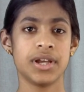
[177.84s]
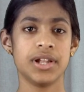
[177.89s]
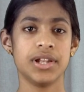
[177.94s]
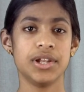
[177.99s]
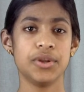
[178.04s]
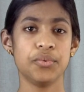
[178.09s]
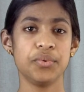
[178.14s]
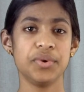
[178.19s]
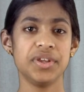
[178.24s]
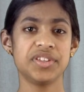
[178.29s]

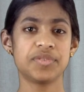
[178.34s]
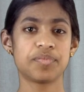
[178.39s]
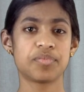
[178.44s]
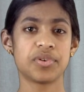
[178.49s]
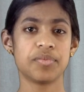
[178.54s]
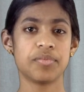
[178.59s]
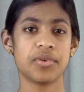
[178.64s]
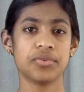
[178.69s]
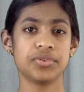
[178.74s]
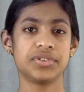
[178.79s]
Louise
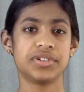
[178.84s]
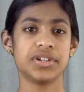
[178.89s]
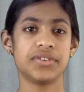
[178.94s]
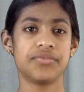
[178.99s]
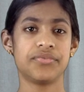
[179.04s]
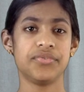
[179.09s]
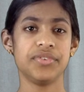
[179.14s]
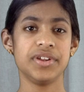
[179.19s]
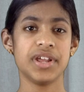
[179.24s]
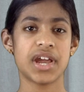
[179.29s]
promoted
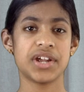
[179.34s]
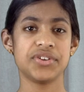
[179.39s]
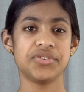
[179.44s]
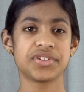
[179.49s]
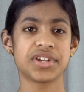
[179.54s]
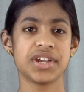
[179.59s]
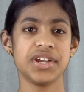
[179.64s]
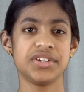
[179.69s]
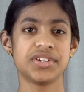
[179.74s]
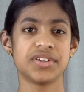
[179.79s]
free
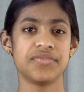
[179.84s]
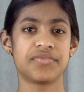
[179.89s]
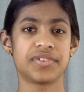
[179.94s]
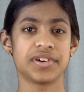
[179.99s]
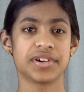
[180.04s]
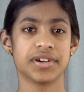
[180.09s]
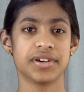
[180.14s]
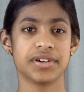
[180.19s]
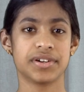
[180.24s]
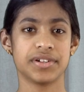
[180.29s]
education for
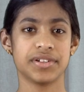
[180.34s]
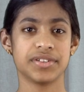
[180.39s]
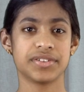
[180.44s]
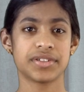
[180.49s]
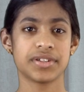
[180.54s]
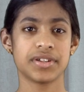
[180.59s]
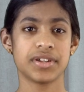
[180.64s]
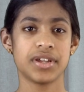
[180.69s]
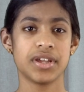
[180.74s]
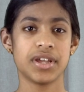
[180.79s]

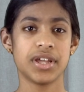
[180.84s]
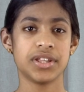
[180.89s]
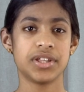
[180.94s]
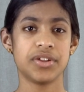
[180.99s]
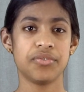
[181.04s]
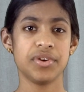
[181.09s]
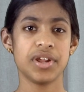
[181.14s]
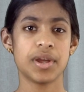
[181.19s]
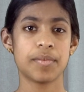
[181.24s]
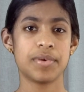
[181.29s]
girls,
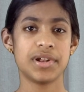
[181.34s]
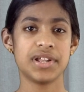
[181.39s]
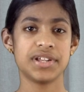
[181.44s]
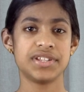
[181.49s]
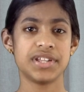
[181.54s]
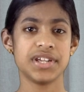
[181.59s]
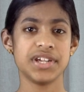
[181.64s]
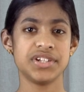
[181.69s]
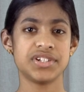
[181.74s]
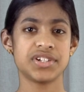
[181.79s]
the
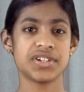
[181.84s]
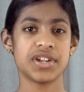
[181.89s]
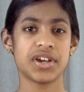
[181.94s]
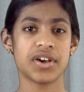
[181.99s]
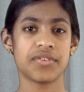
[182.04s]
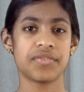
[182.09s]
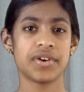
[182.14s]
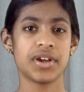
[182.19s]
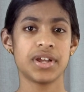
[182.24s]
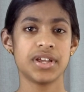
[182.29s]
rehabilitation
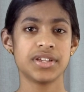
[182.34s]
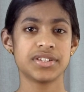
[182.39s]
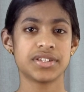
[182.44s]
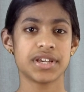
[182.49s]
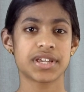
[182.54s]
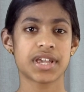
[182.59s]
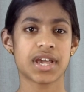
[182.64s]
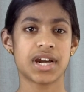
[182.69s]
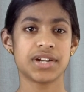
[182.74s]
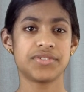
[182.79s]
of
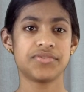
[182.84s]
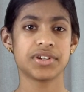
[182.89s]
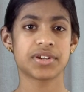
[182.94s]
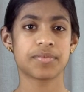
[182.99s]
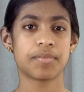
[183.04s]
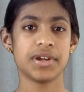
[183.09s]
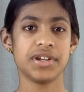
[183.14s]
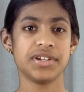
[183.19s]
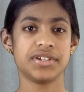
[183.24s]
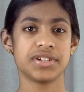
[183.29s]
psychiatric
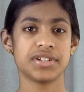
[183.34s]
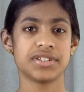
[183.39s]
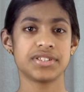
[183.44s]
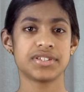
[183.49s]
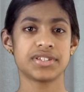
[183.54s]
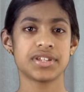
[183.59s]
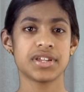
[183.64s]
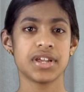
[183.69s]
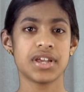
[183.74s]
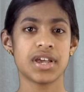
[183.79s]

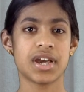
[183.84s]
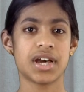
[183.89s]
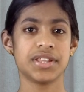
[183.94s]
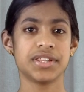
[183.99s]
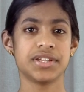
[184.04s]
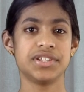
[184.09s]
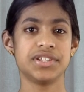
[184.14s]
patients, and the